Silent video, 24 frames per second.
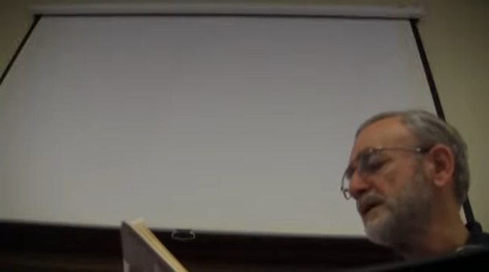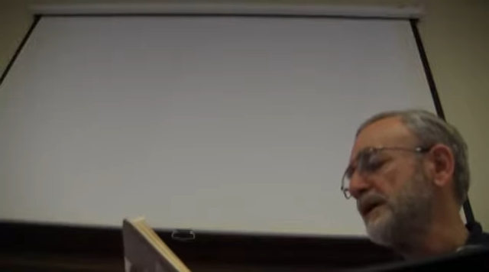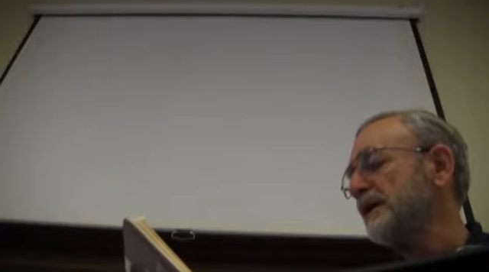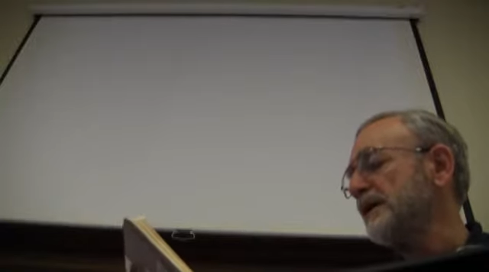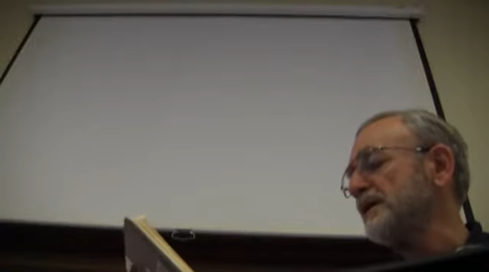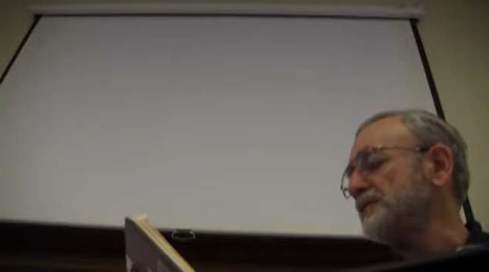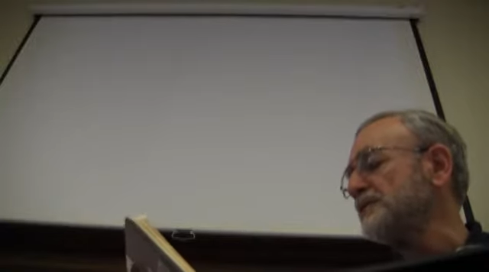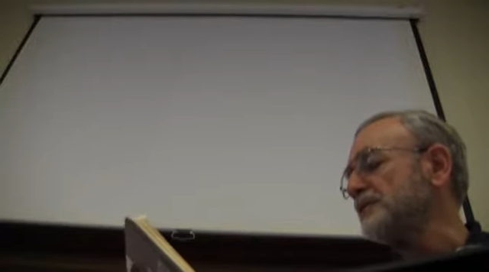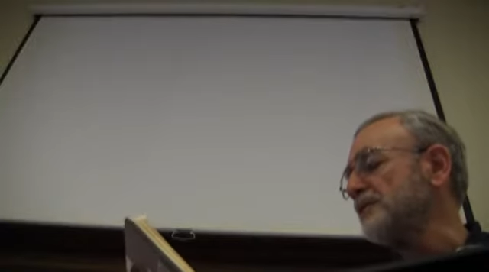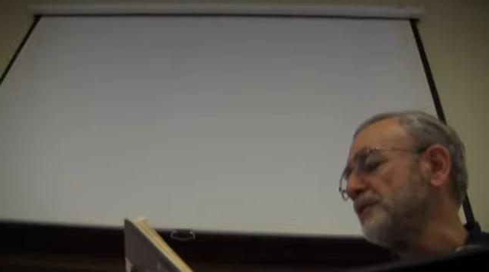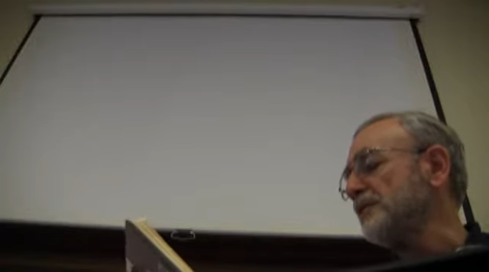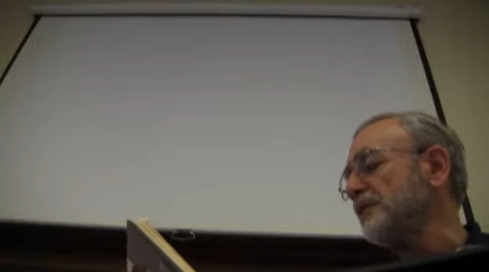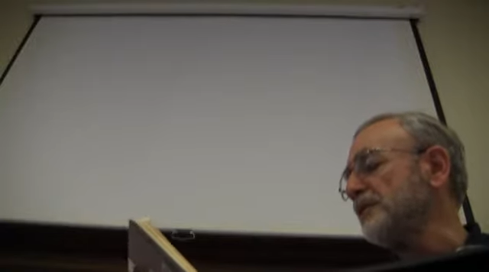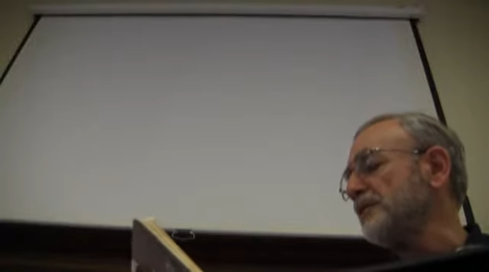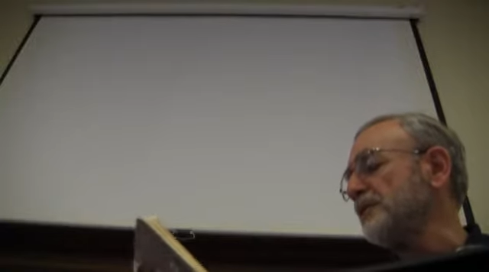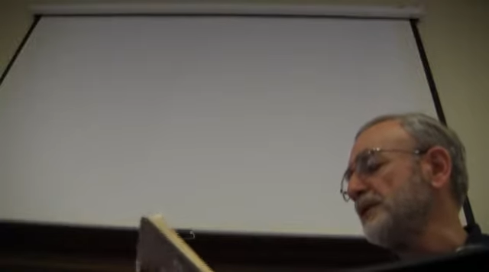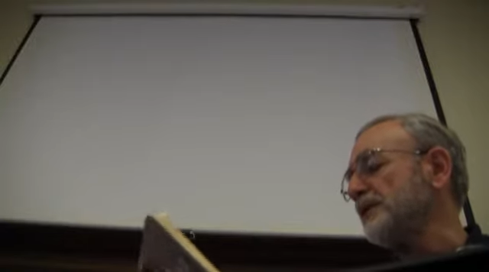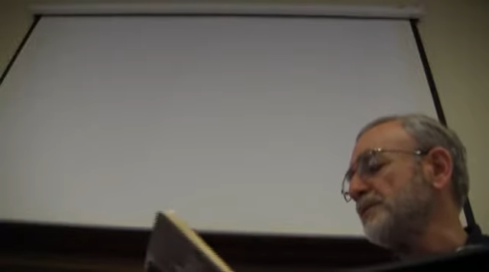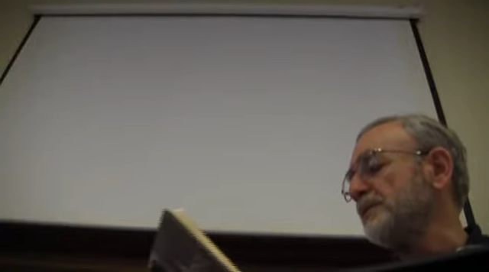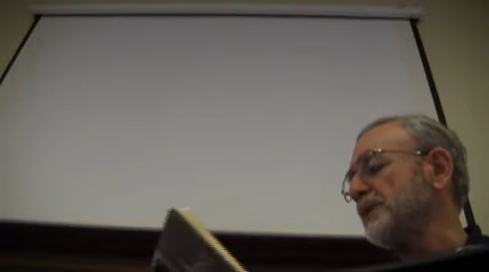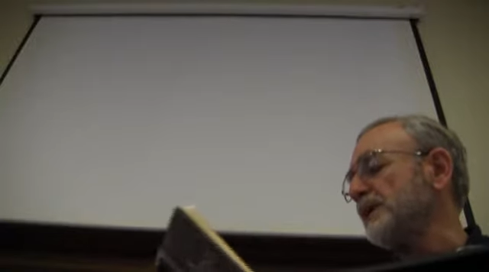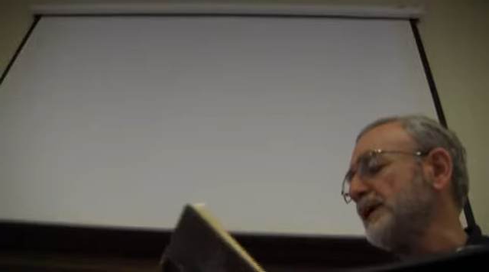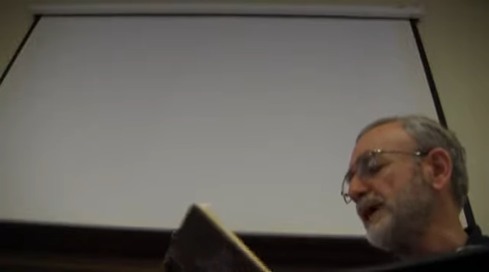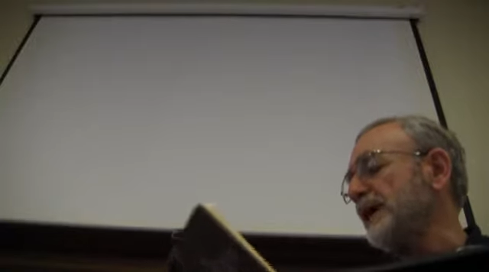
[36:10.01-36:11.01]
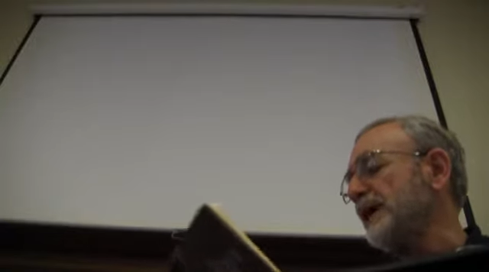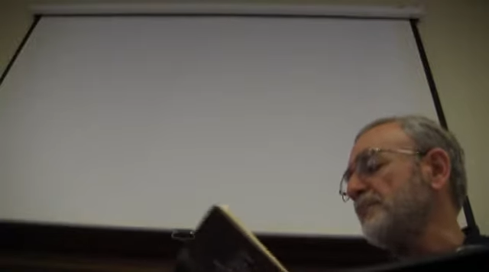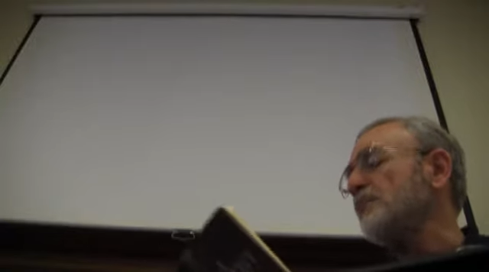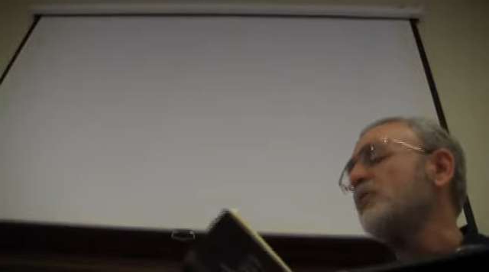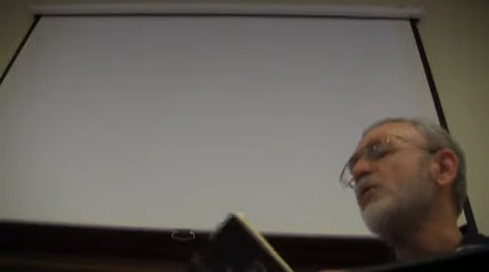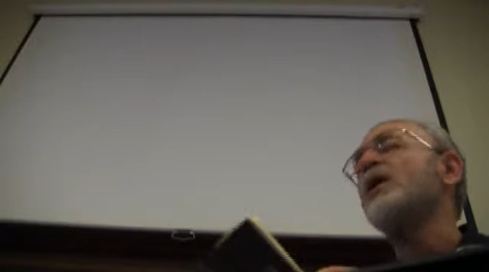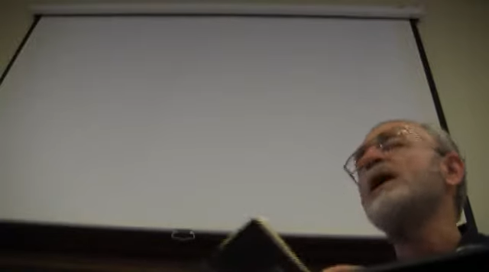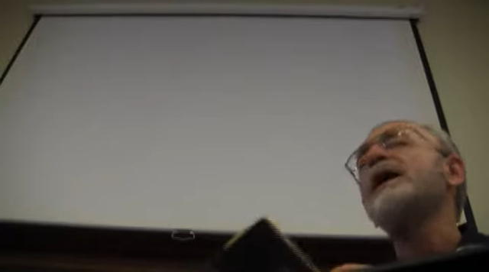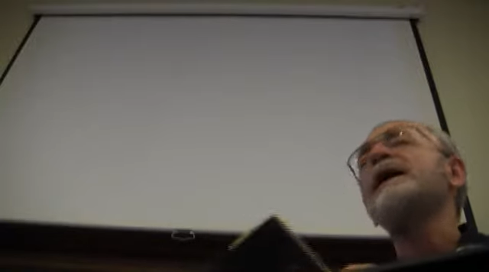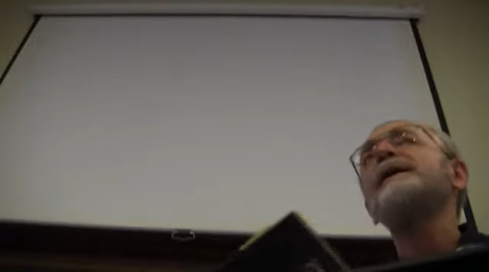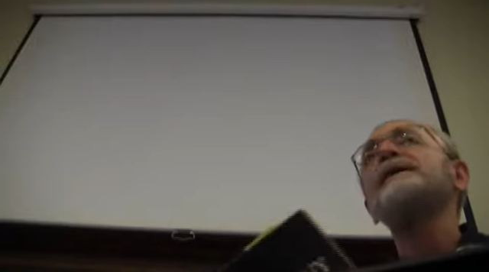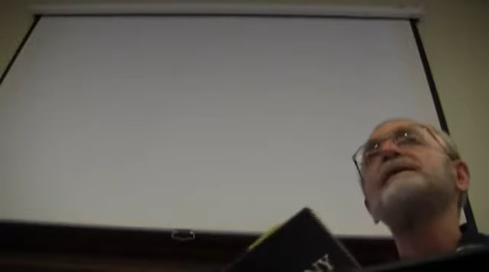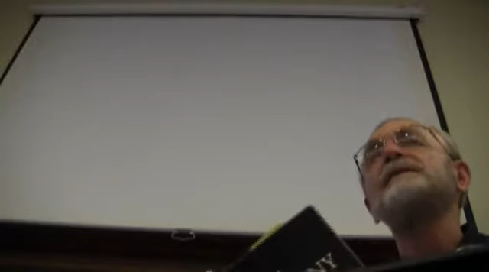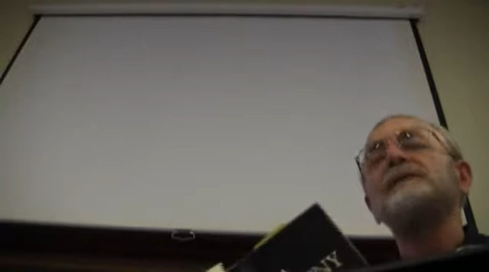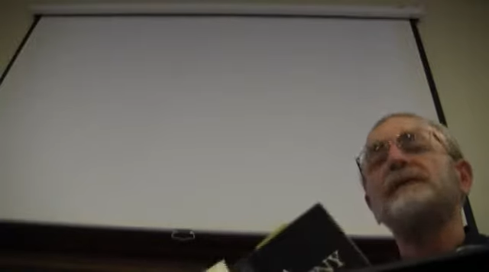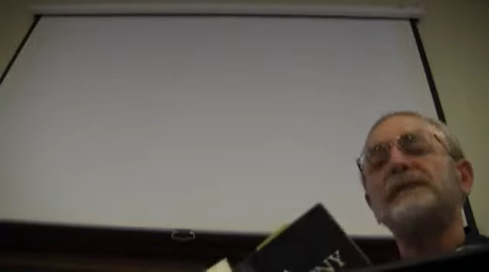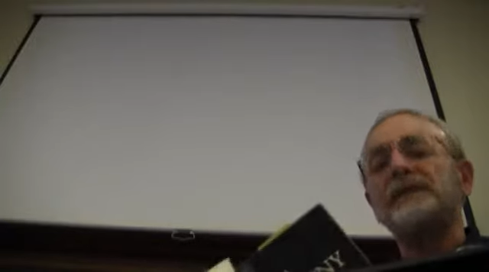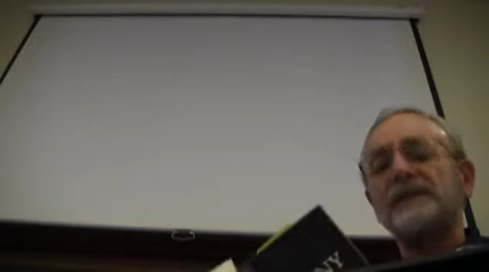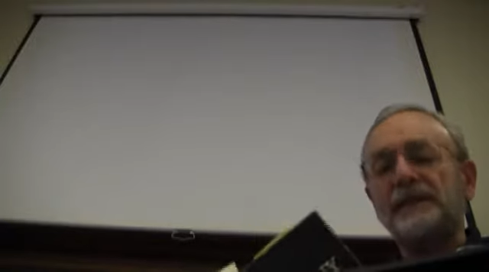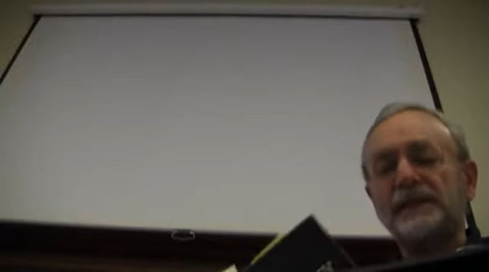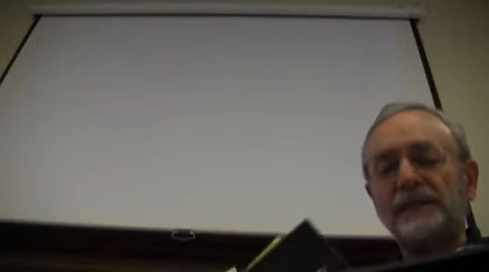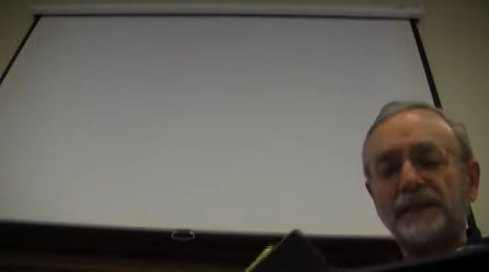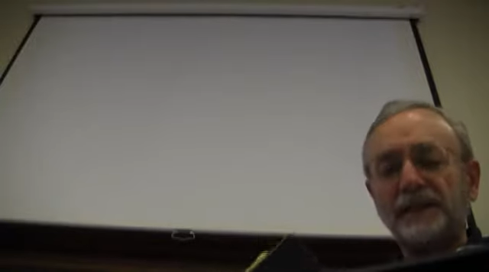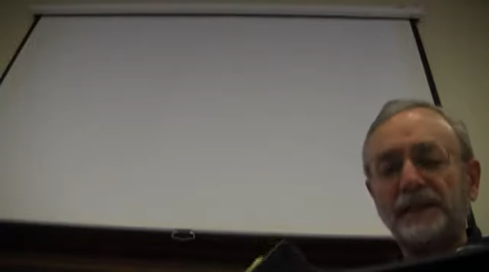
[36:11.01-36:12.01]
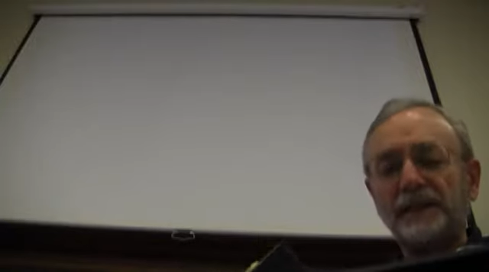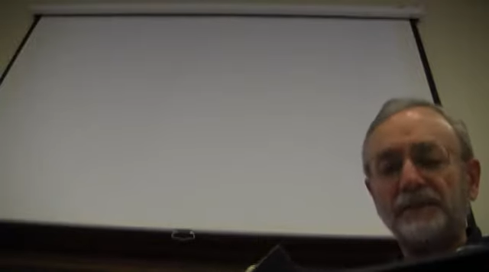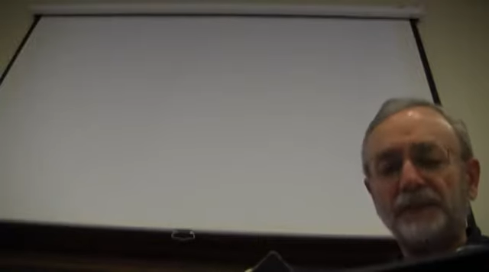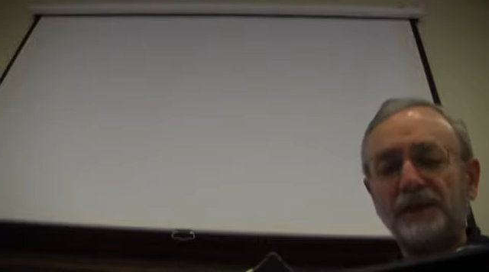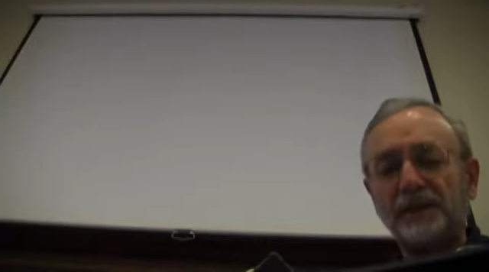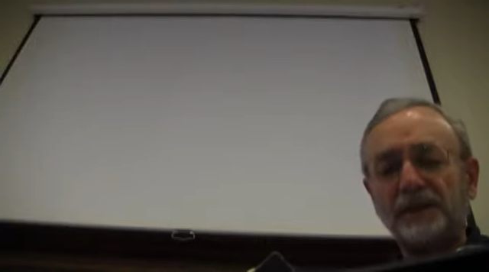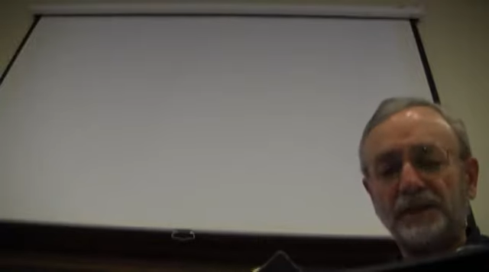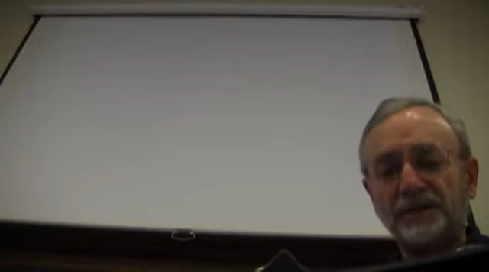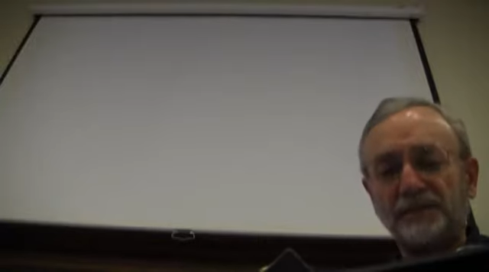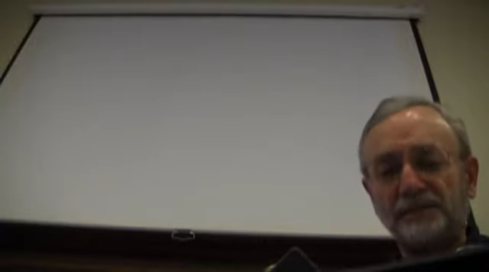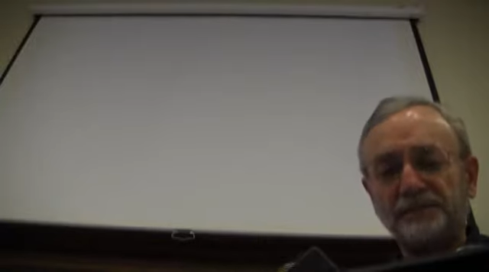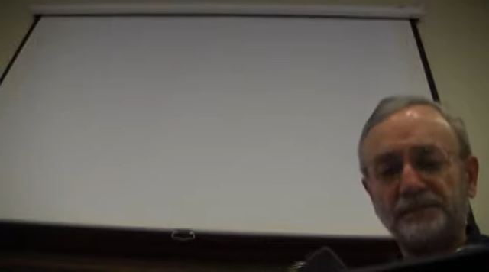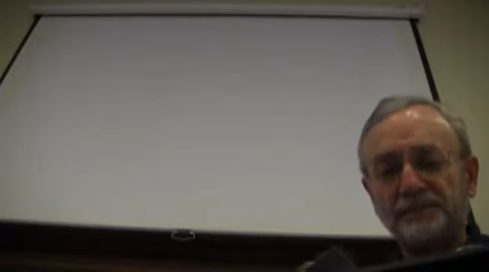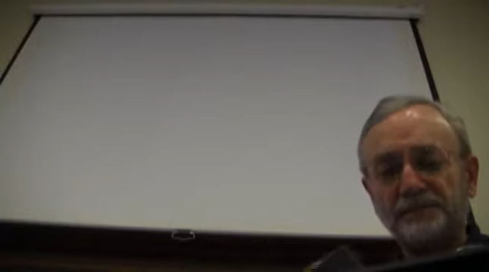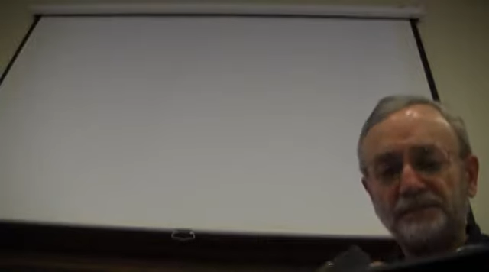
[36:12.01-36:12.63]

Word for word: and his clothing became white and gleaming.